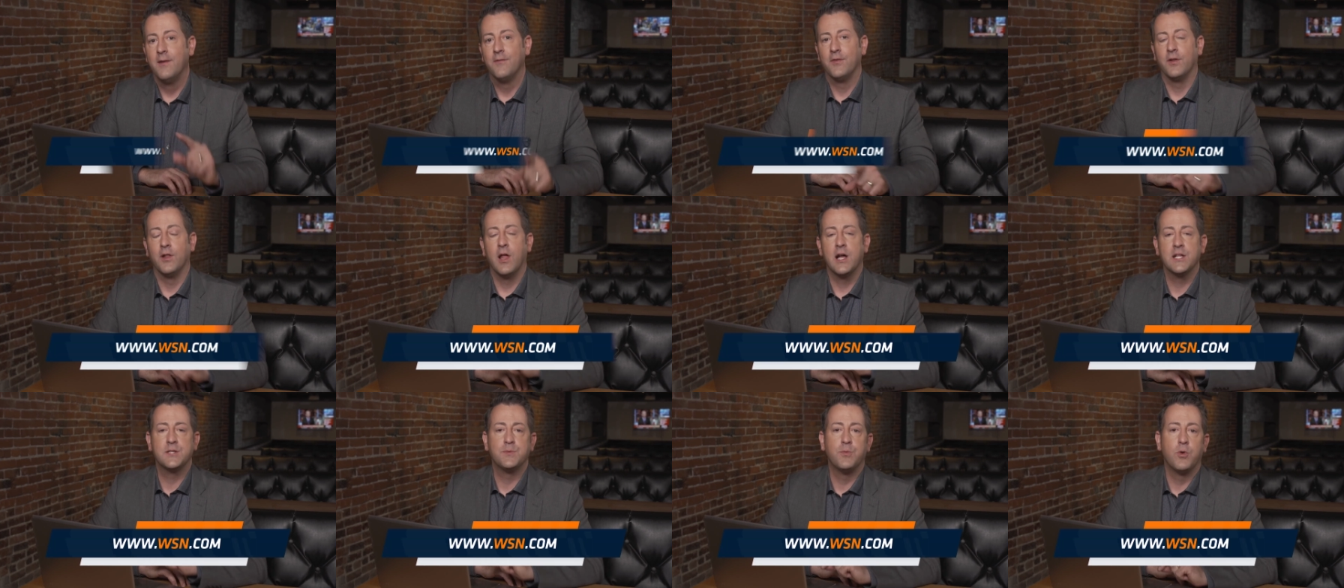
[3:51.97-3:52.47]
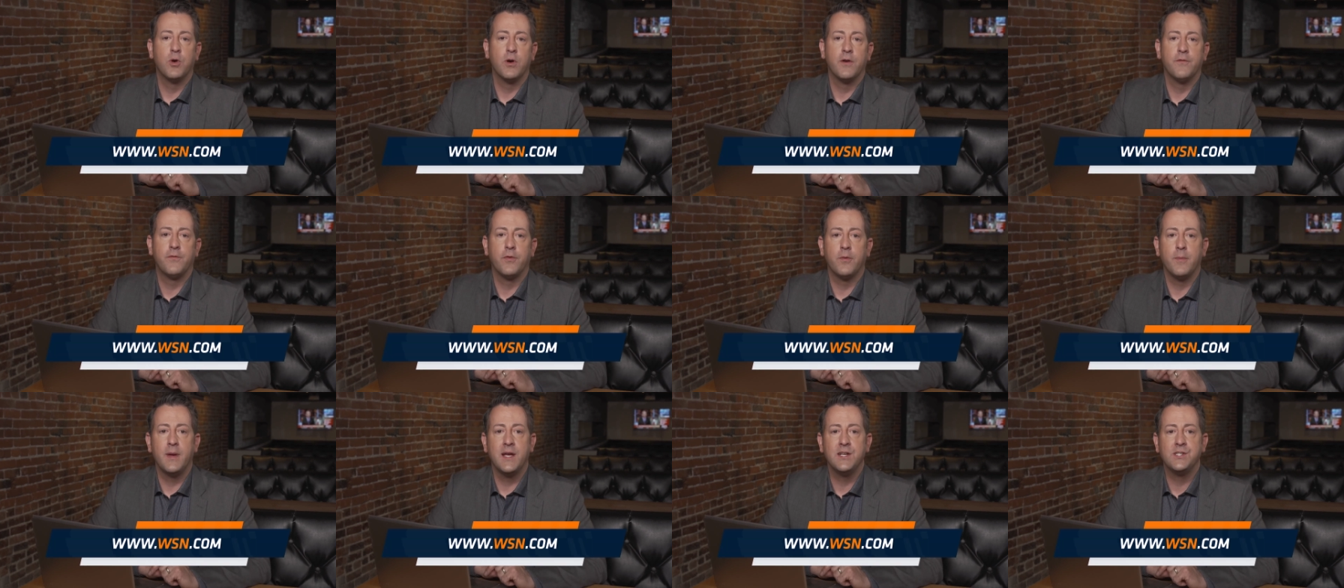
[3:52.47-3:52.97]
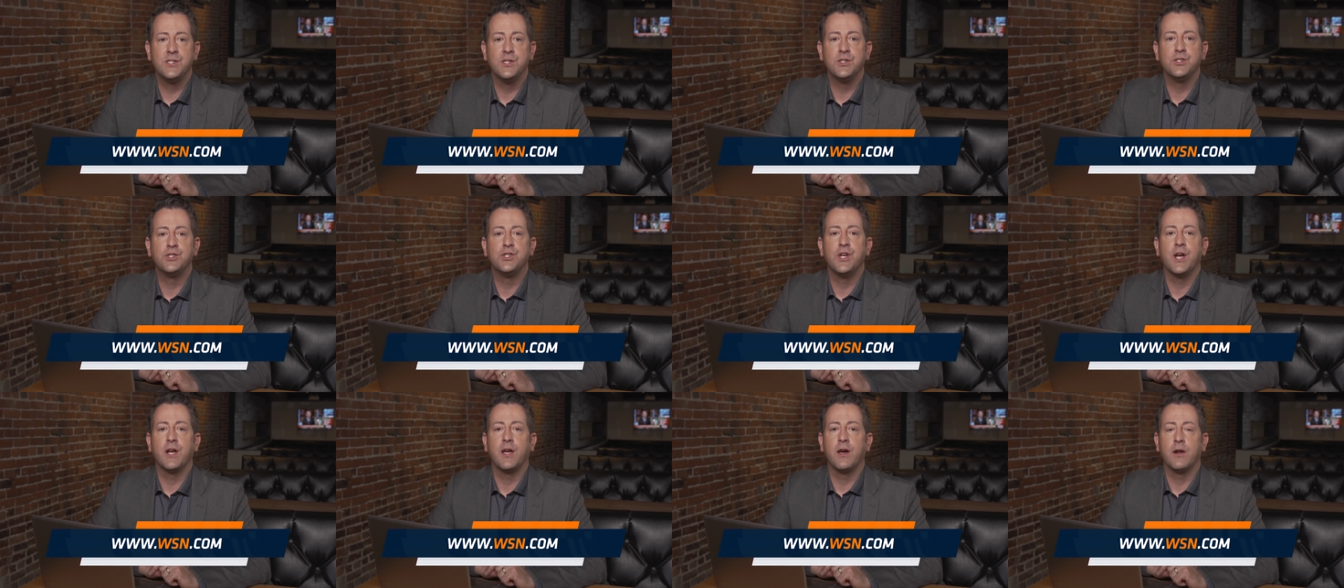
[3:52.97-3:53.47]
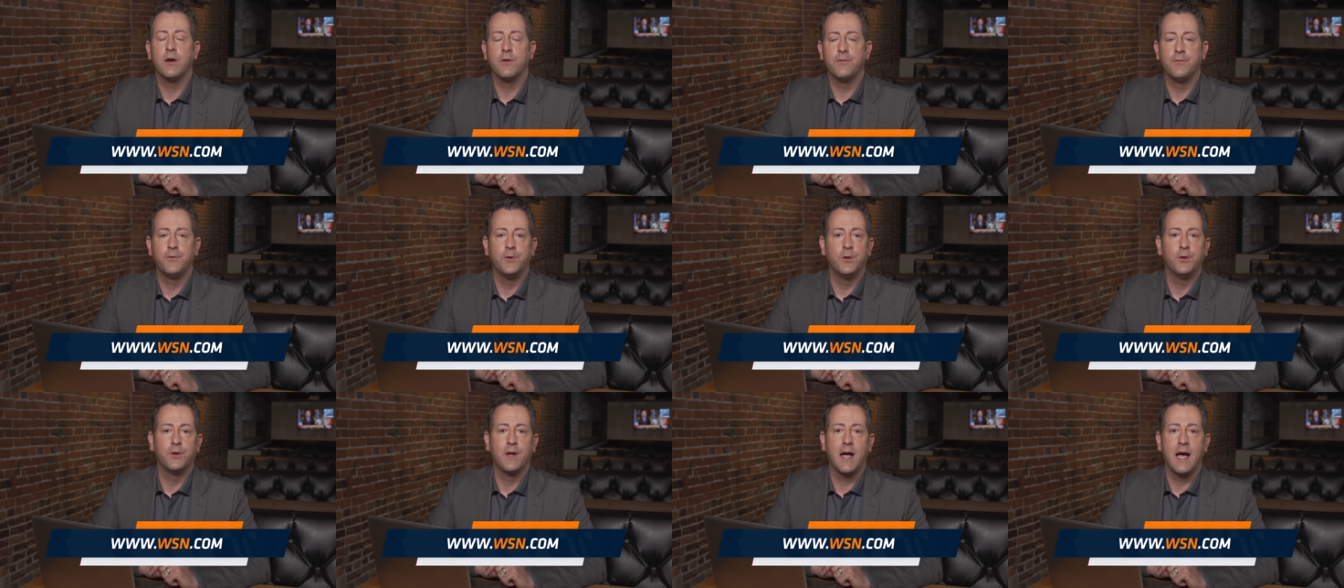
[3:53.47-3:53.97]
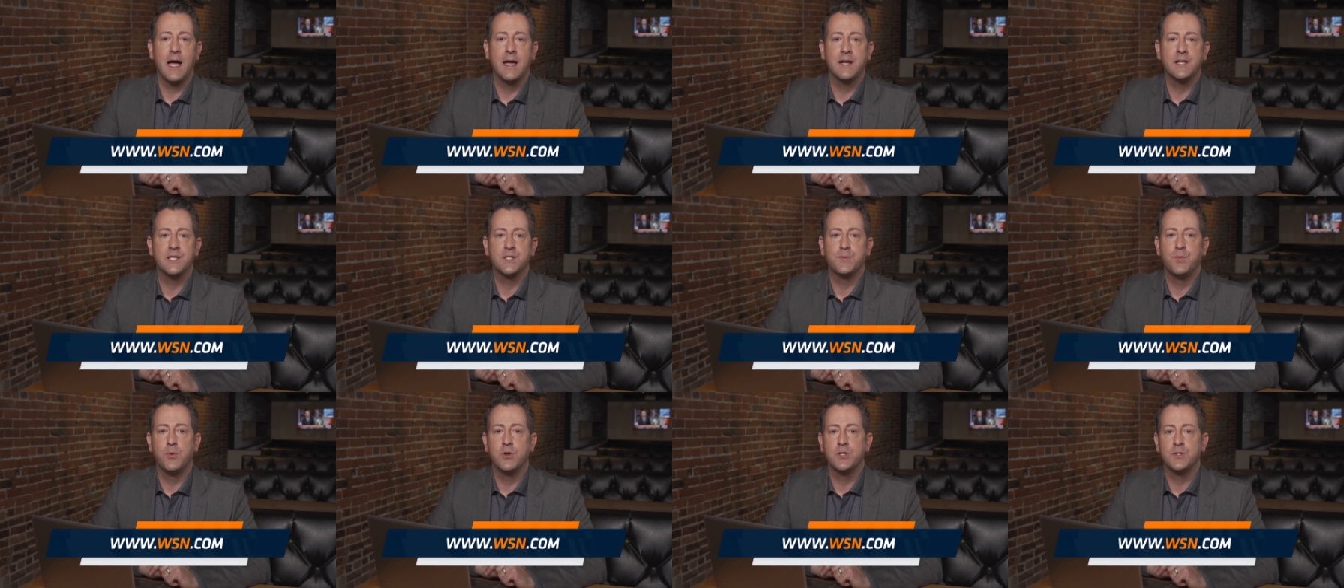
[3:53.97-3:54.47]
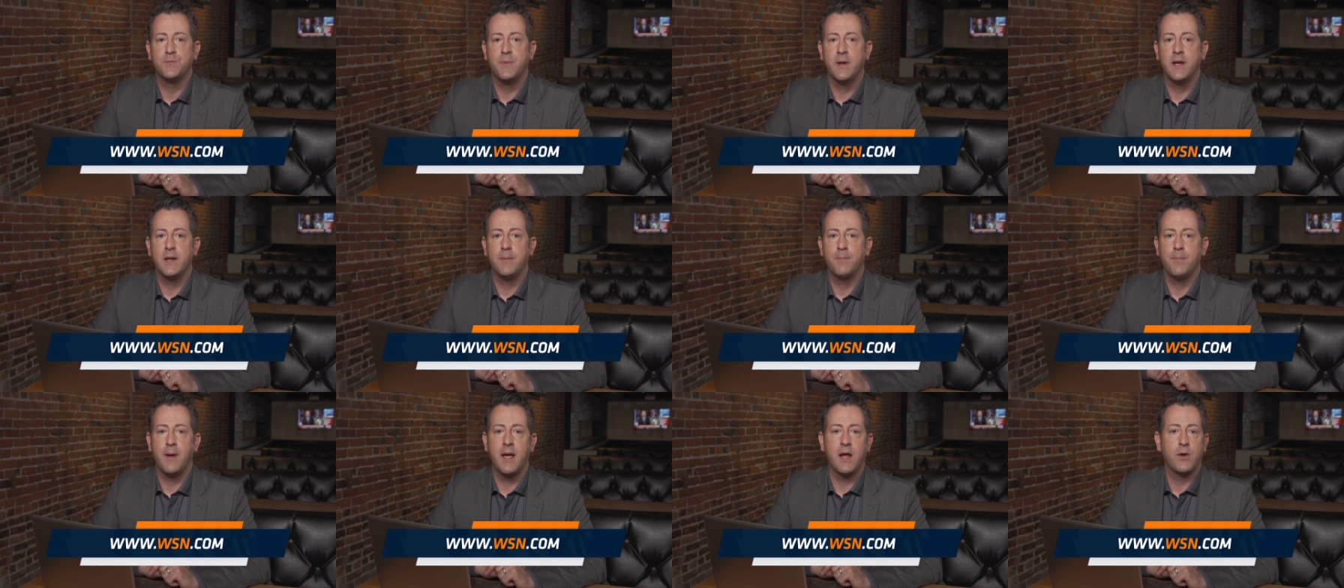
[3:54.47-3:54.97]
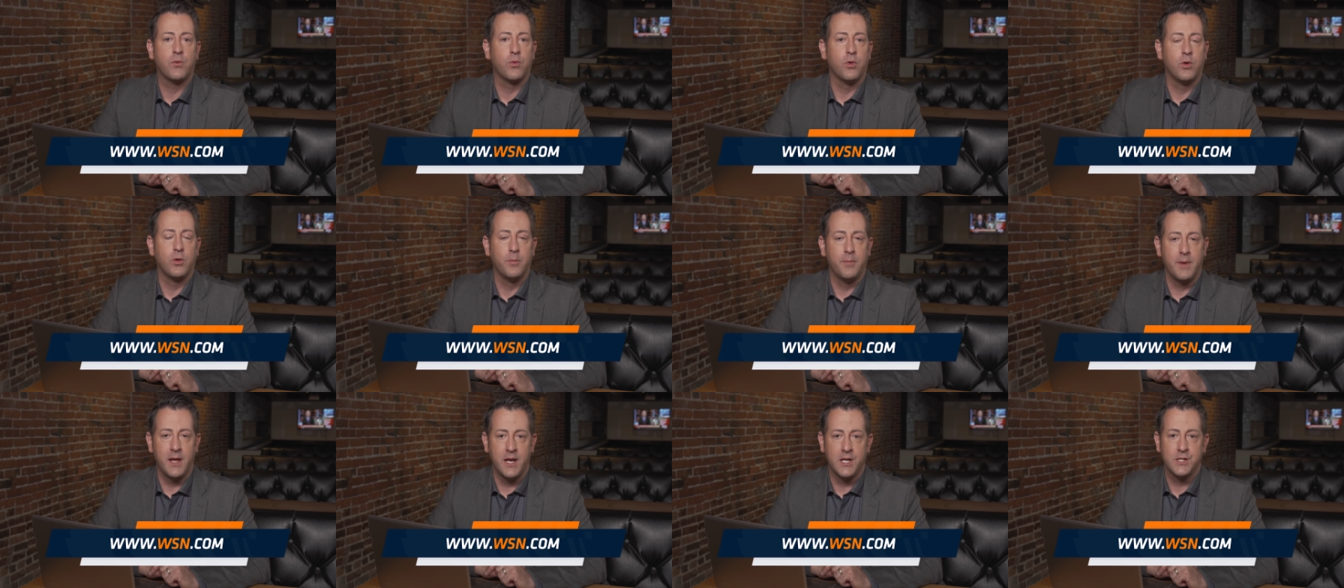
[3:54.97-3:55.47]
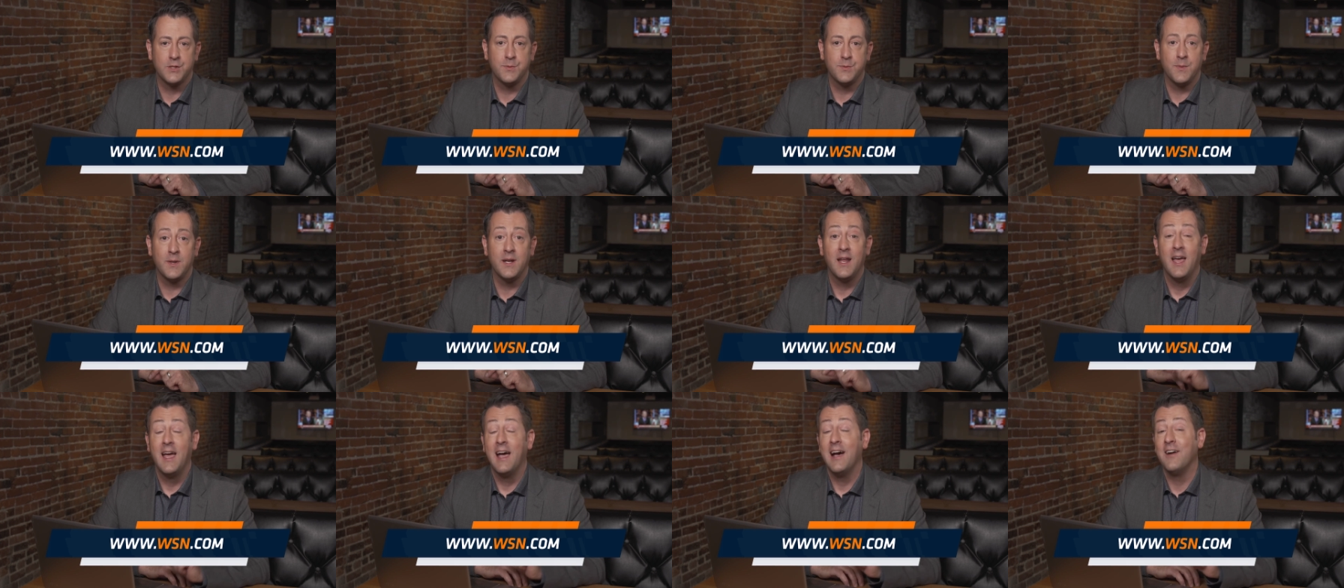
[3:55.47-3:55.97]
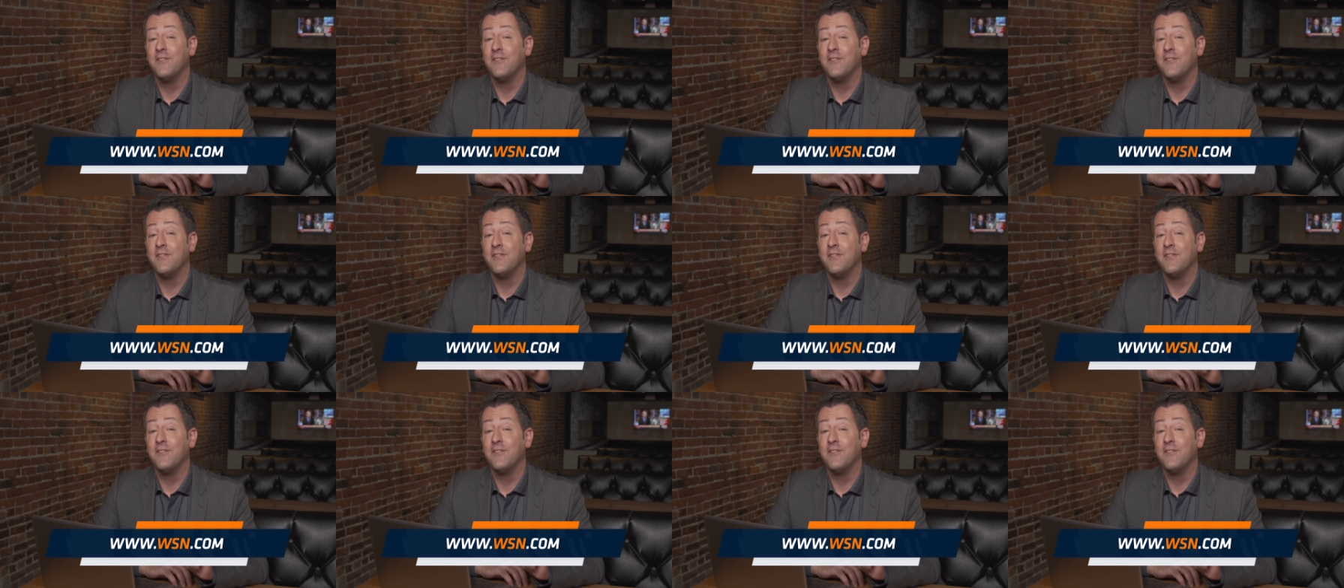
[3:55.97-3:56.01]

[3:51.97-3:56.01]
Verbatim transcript: For lots more information, check out our full guide to sports betting bankroll management